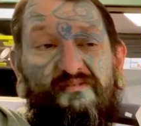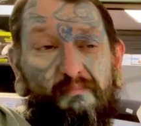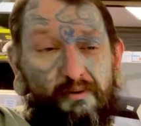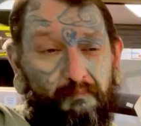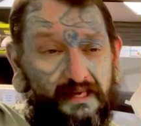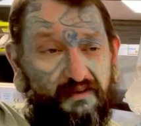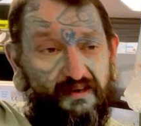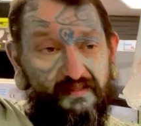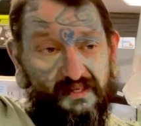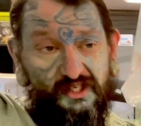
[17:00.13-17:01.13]
and probably
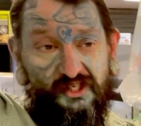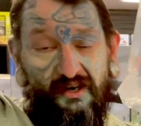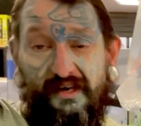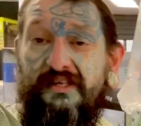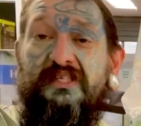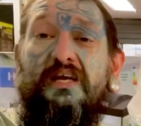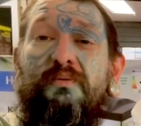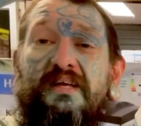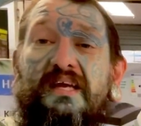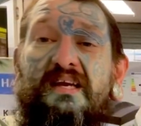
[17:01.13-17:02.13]
even at this size, they
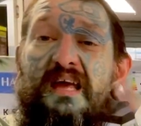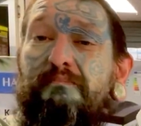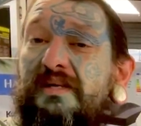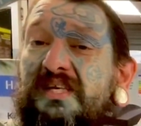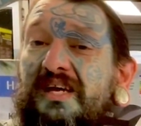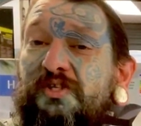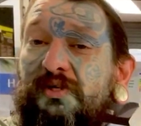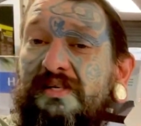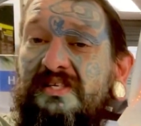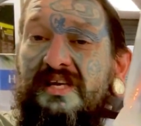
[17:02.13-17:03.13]
would eat ember
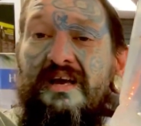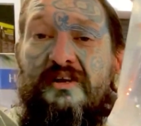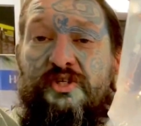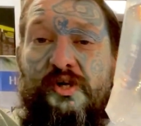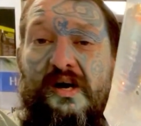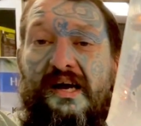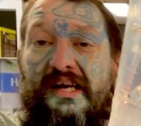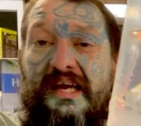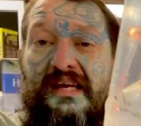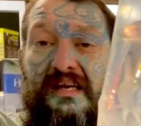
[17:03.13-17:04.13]
tetras, try
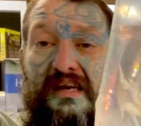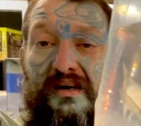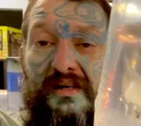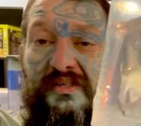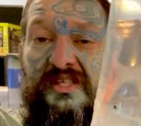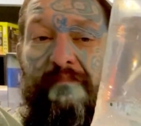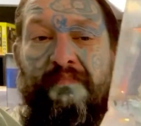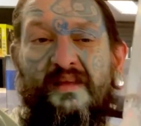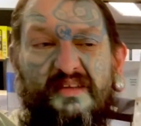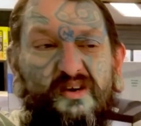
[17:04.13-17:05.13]
and eat neons.
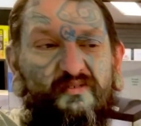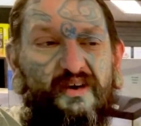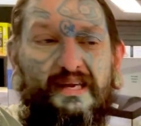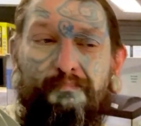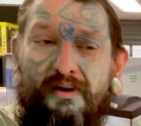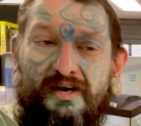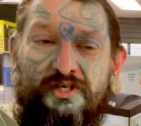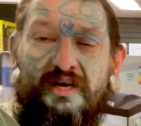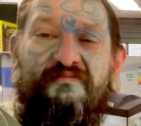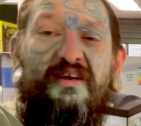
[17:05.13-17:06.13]
They're not really a
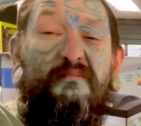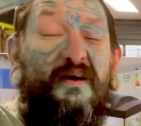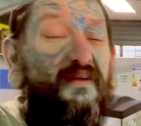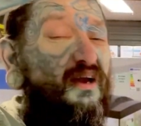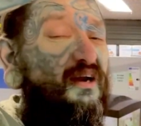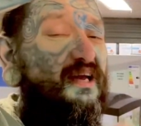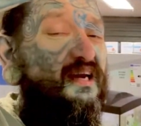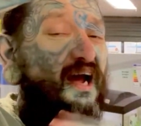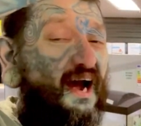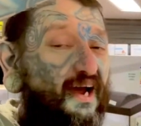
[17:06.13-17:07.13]
predatory thing, but they're gonna
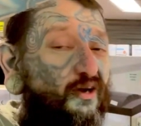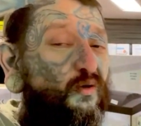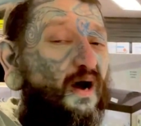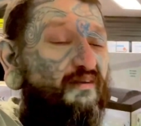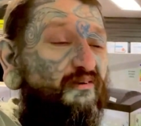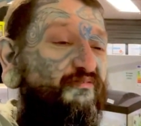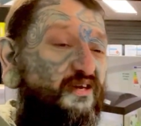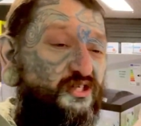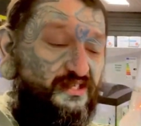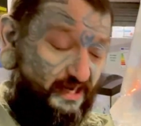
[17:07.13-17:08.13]
inhale other
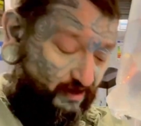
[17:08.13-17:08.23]
fish as they